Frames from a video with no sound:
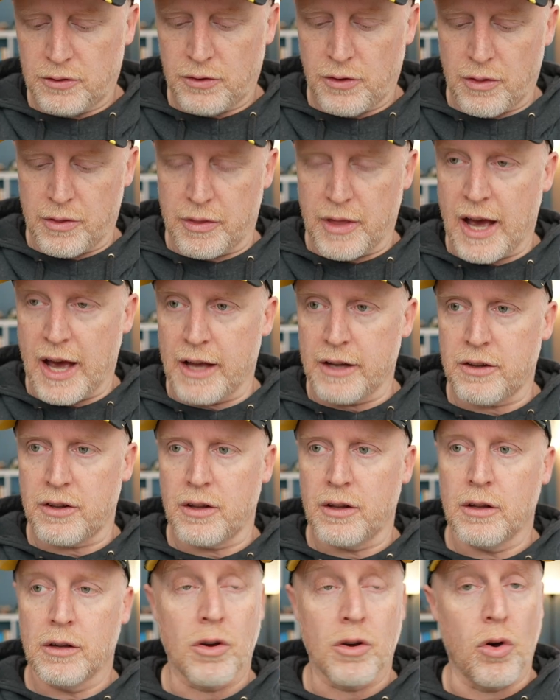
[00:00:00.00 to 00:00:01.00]
that
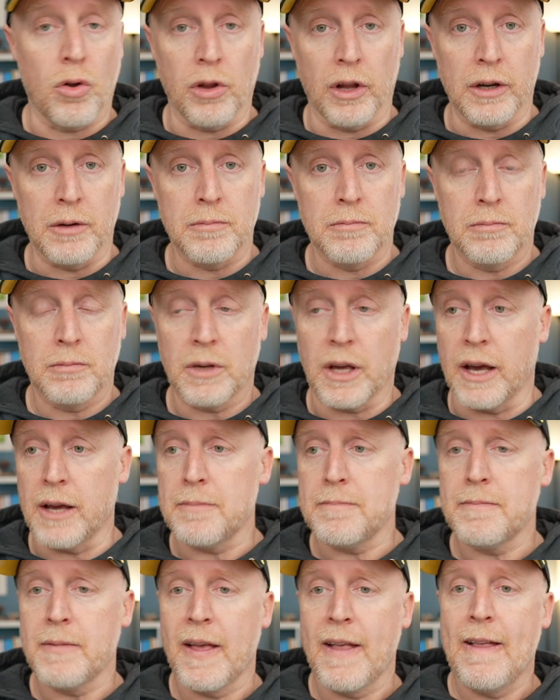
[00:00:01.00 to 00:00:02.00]
colon, okay?
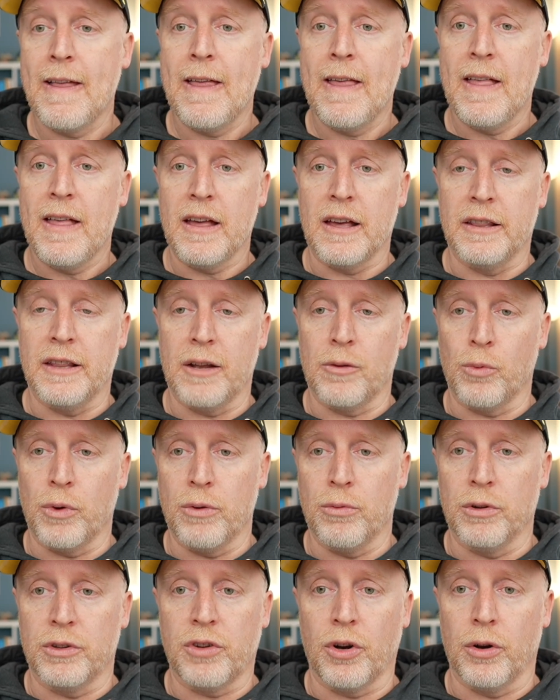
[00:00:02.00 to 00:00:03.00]
And then we
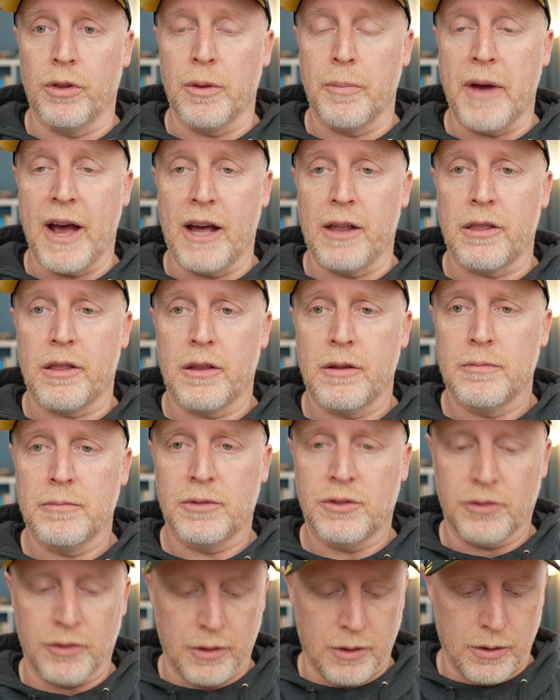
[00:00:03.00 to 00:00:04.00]
return the math.
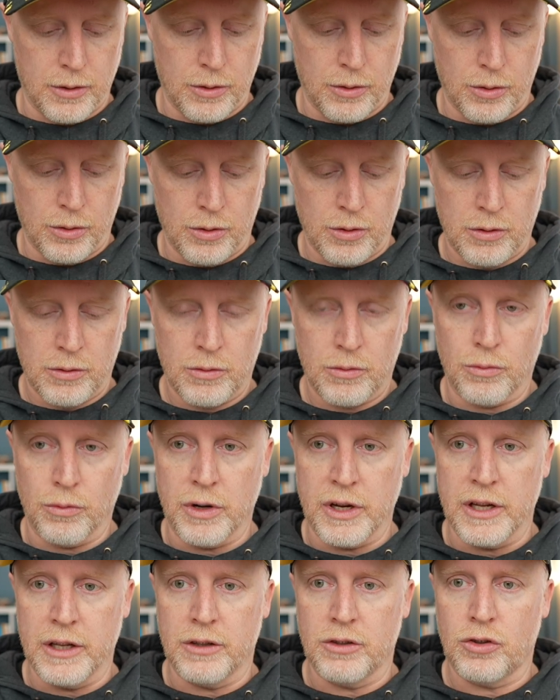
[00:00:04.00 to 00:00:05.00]
So
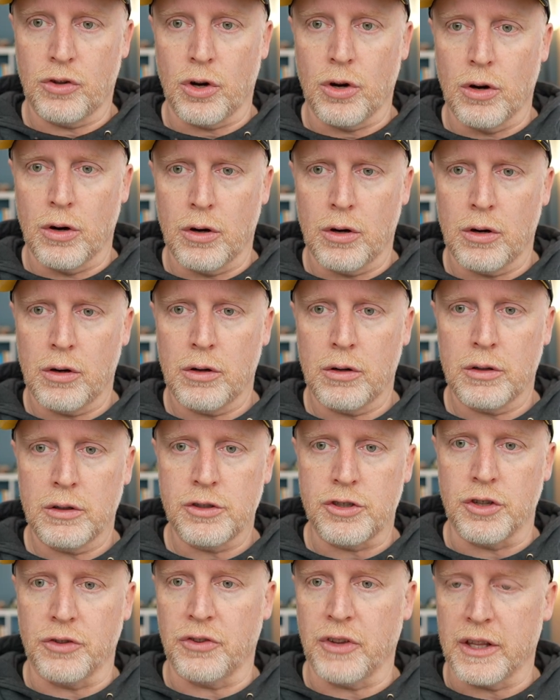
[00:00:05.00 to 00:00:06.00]
return,
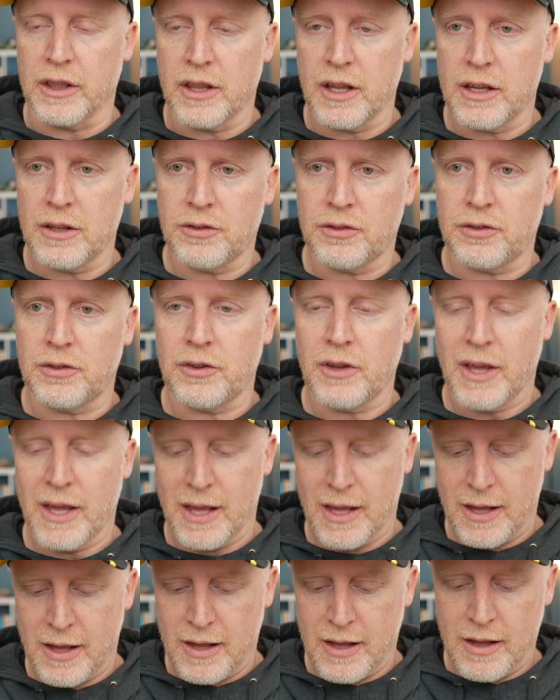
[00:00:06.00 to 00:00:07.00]
just like this.
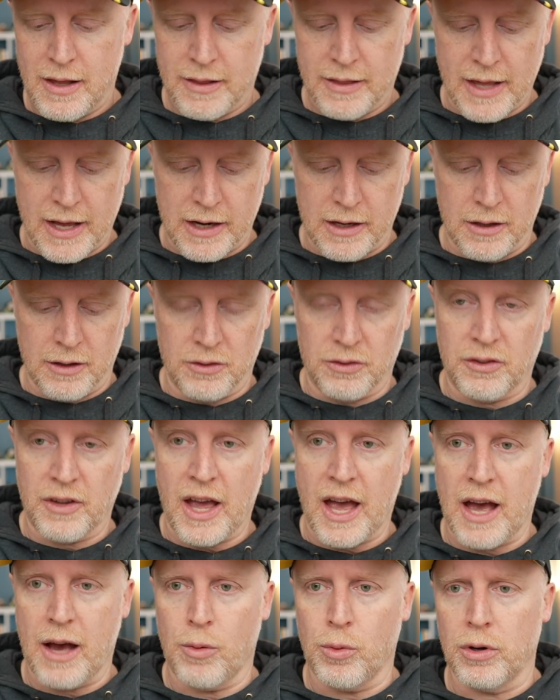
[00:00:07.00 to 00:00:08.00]
That is
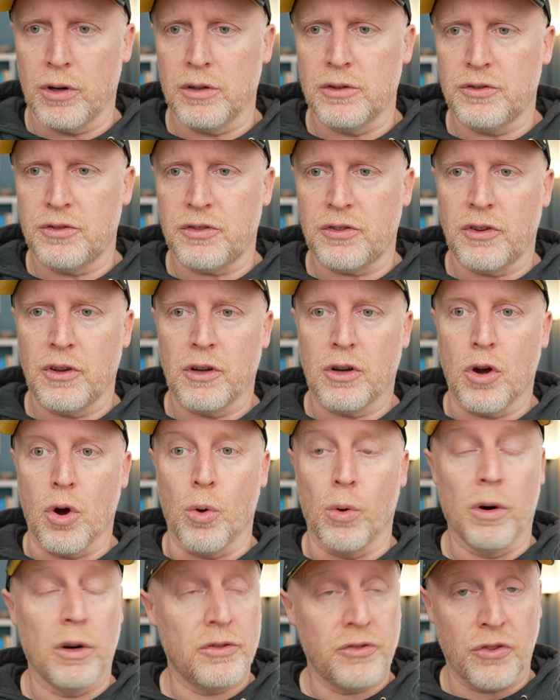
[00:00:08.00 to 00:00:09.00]
hours
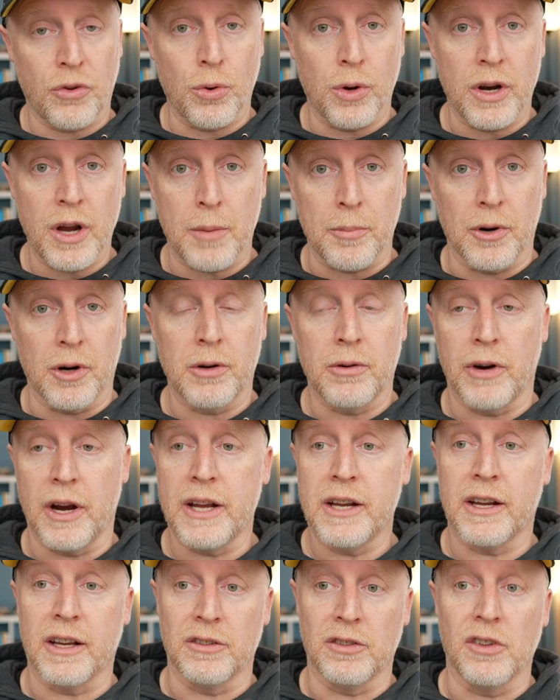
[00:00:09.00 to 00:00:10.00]
coerced to a number, right?
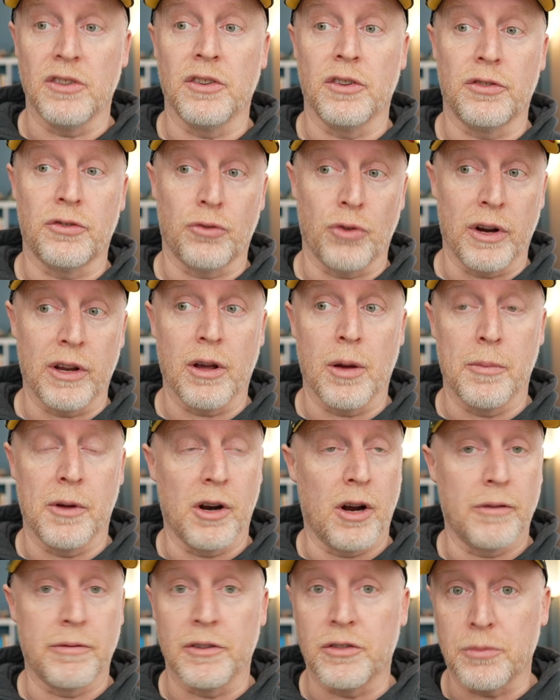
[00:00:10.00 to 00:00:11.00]
Because it's a string coming
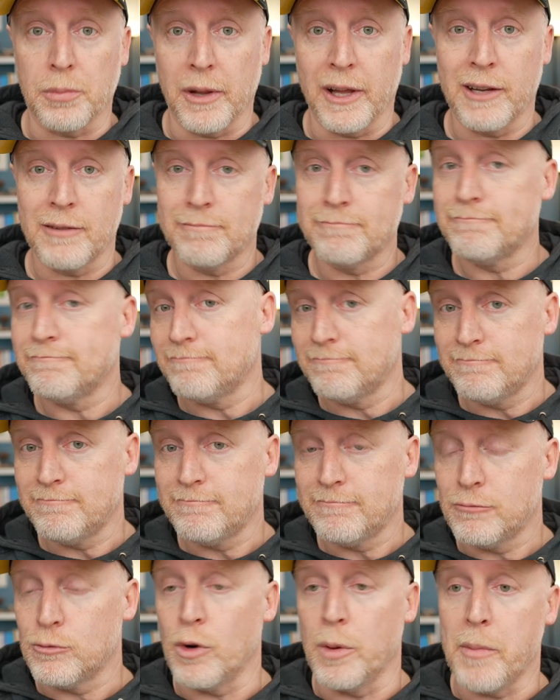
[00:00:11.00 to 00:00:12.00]
off a split.
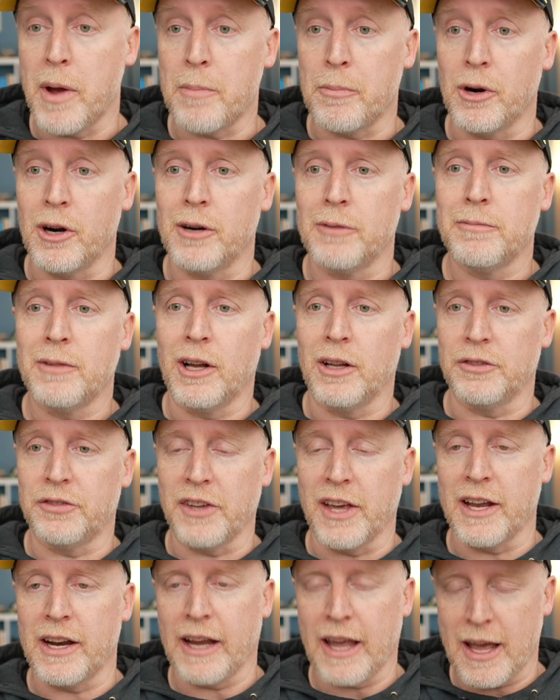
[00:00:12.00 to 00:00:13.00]
Remember, I'll say
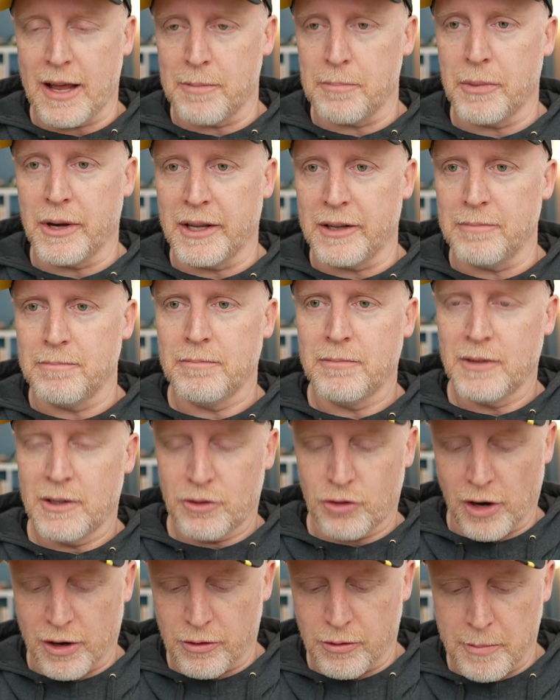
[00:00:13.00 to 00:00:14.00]
it again, but
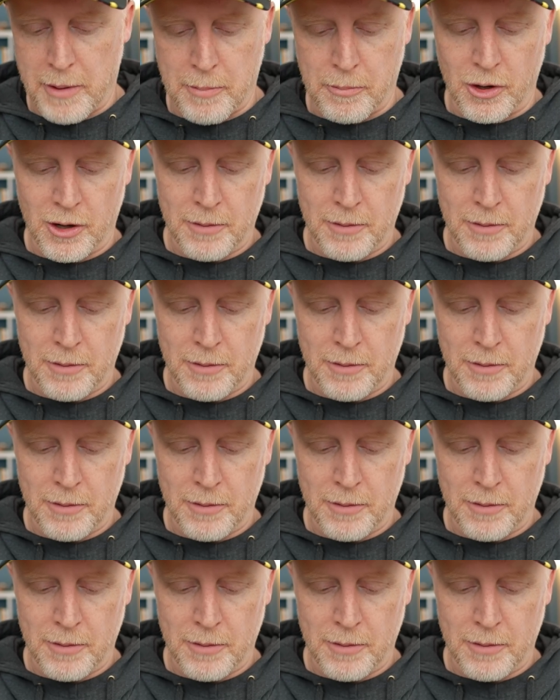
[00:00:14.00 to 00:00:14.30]
try to remember.